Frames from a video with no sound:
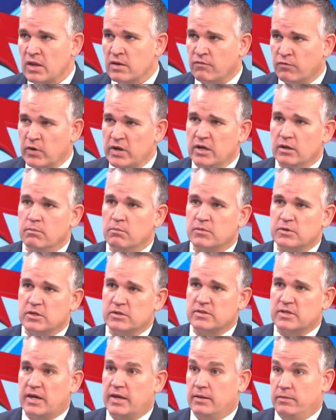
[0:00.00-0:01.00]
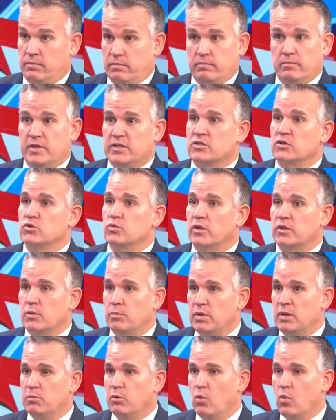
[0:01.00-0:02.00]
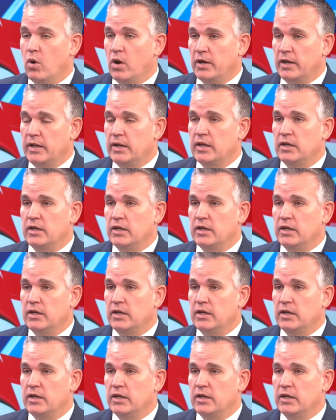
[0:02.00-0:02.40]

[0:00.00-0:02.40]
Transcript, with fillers: freedom to say this is what the people wanted,